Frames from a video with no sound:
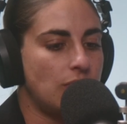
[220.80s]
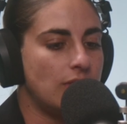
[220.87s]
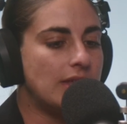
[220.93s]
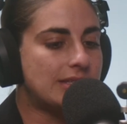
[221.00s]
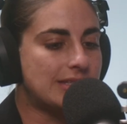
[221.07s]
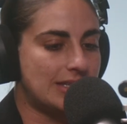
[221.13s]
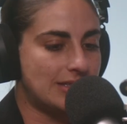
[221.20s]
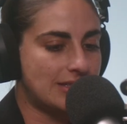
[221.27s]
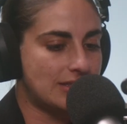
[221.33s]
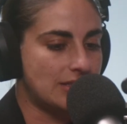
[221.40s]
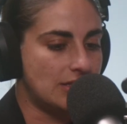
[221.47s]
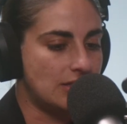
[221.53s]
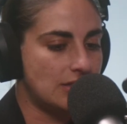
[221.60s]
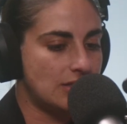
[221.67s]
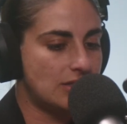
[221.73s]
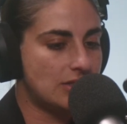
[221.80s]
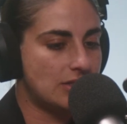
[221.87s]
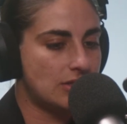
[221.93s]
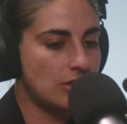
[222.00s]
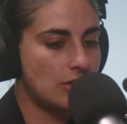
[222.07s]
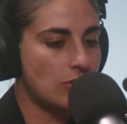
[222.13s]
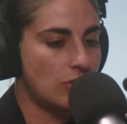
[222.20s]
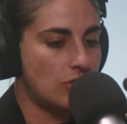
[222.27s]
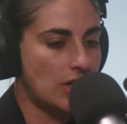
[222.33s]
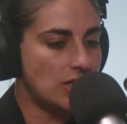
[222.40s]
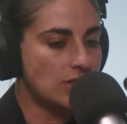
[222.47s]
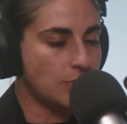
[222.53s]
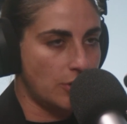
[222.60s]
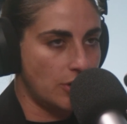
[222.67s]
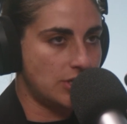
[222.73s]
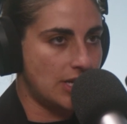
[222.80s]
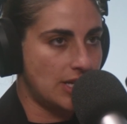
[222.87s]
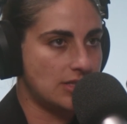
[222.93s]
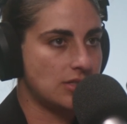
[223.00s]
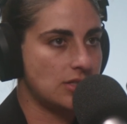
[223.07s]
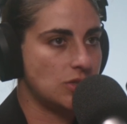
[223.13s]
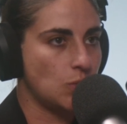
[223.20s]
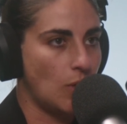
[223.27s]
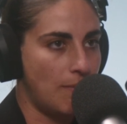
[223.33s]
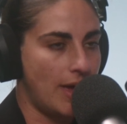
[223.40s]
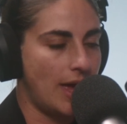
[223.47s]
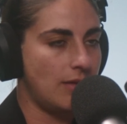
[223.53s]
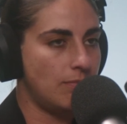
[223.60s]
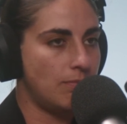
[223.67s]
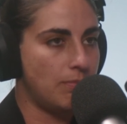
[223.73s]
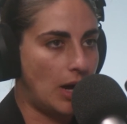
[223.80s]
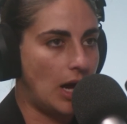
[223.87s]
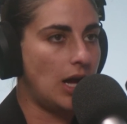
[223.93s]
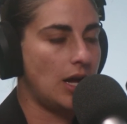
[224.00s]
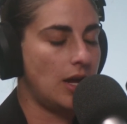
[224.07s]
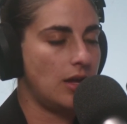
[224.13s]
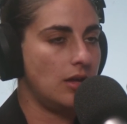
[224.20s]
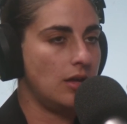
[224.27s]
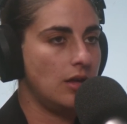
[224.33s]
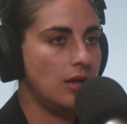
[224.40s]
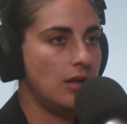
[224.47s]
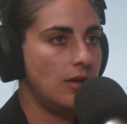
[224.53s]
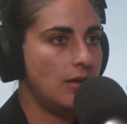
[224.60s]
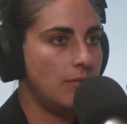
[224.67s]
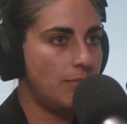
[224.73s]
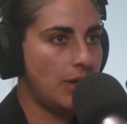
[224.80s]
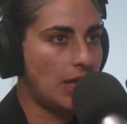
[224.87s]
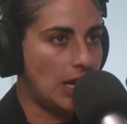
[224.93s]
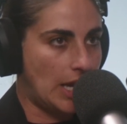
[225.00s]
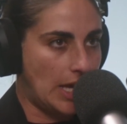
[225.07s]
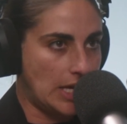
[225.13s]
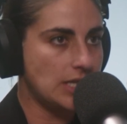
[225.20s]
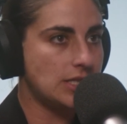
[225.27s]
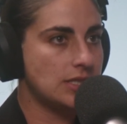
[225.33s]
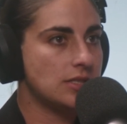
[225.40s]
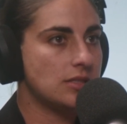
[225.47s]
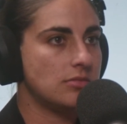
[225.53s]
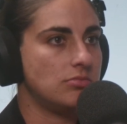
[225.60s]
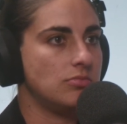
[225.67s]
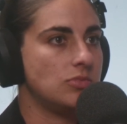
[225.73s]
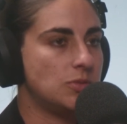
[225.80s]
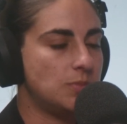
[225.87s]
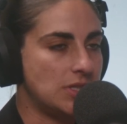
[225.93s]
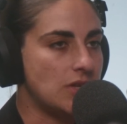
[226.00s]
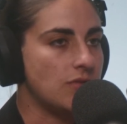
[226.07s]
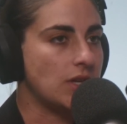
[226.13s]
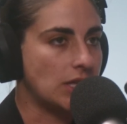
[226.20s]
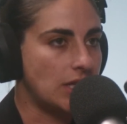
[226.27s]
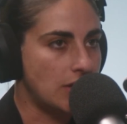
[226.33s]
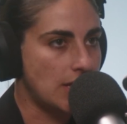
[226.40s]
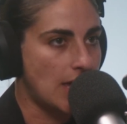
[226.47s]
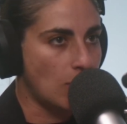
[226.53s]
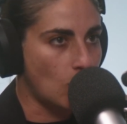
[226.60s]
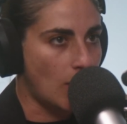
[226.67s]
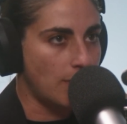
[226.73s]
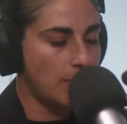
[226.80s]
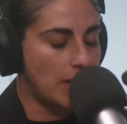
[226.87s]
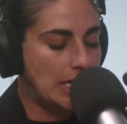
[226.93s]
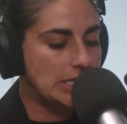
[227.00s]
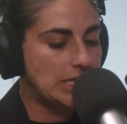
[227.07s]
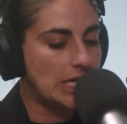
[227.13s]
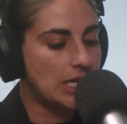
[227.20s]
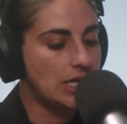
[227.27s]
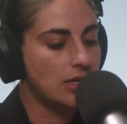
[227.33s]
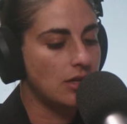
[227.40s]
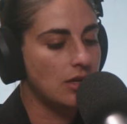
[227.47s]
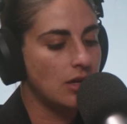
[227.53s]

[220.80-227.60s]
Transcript: this instance, these protesters were met by police, specifically the NYPD.